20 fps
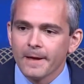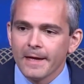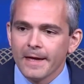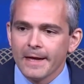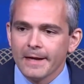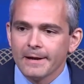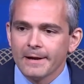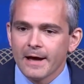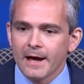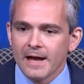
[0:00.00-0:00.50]

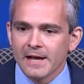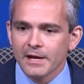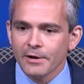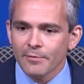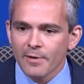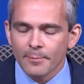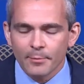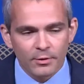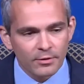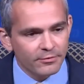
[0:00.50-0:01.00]
and I
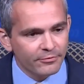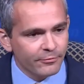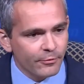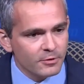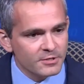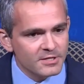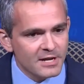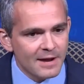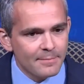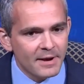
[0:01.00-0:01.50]
can remember the
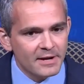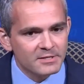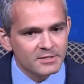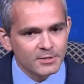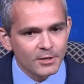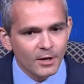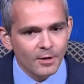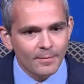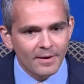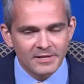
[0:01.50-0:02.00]
first time I
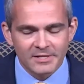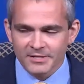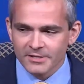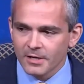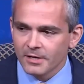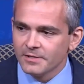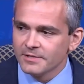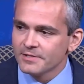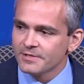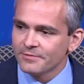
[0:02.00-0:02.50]
saw my
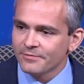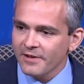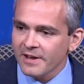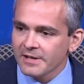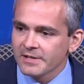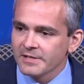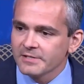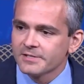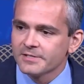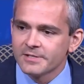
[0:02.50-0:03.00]
son's
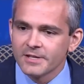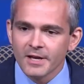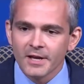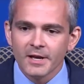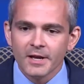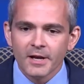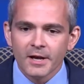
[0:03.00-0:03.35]
face.